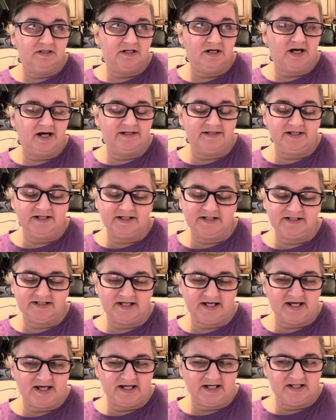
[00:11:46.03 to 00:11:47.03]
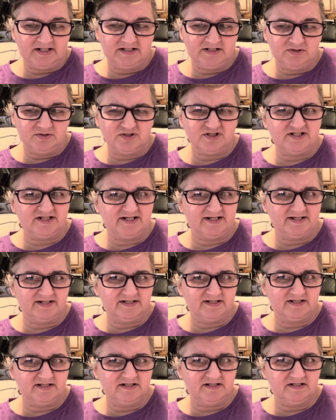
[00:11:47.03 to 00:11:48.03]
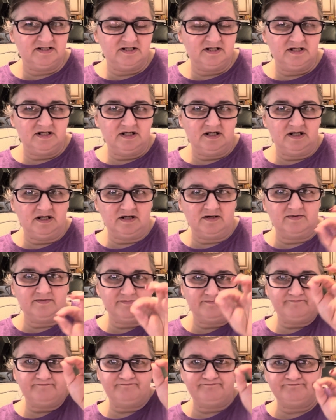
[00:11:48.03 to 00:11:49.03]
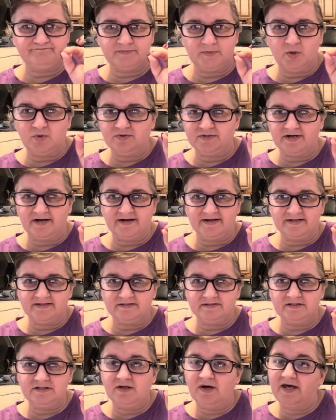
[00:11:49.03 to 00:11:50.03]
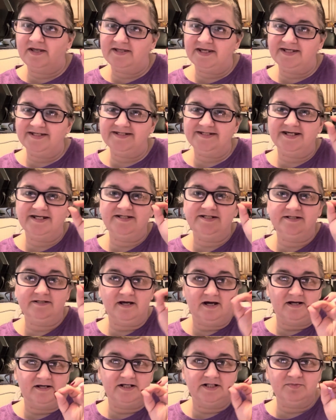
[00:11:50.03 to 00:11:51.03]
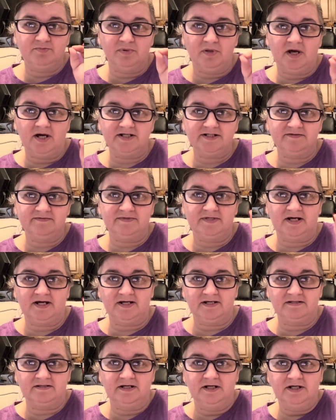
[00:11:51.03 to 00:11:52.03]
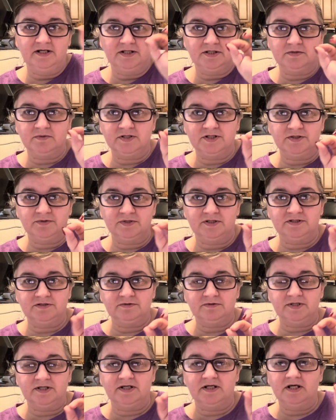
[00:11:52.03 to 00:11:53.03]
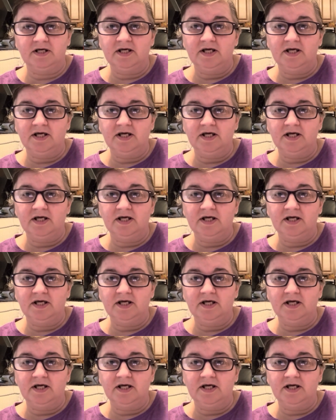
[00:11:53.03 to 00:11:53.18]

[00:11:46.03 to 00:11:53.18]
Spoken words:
I think it's 8 or 6, or 9. No, it's 9. It's blocks of 9, 3, 3, and 3.